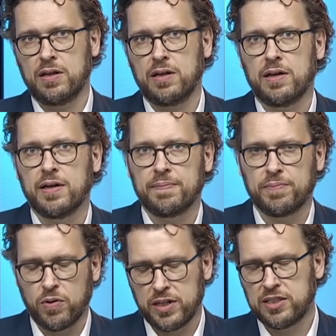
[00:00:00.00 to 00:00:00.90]

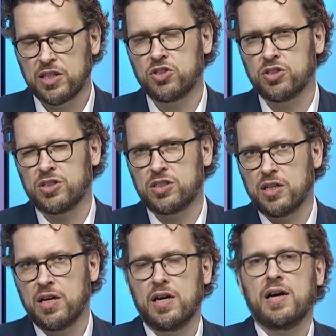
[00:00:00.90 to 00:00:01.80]
or extensions
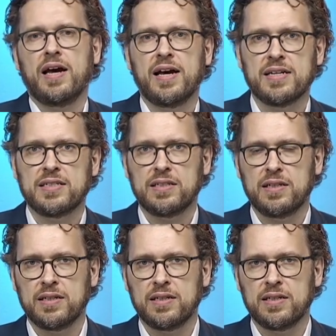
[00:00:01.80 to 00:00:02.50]
as